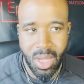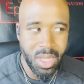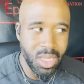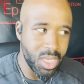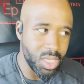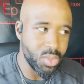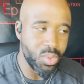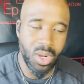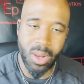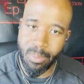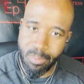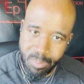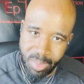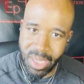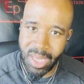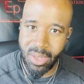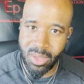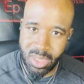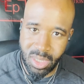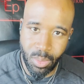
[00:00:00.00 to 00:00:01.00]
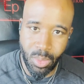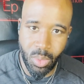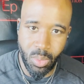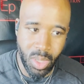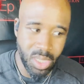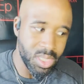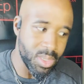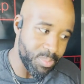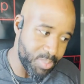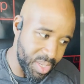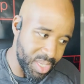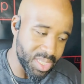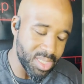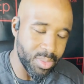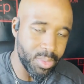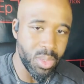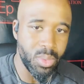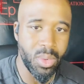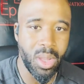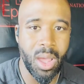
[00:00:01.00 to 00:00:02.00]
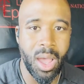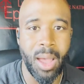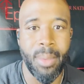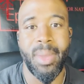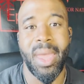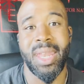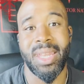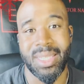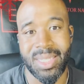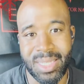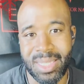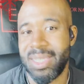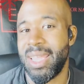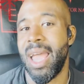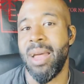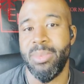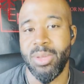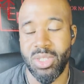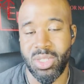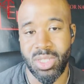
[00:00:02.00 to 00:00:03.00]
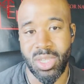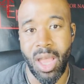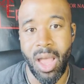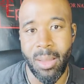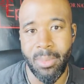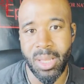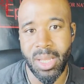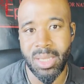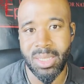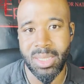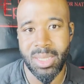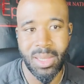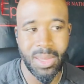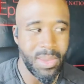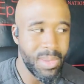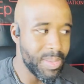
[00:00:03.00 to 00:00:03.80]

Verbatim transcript: They just want to someone wants to beat someone up and establish dominance.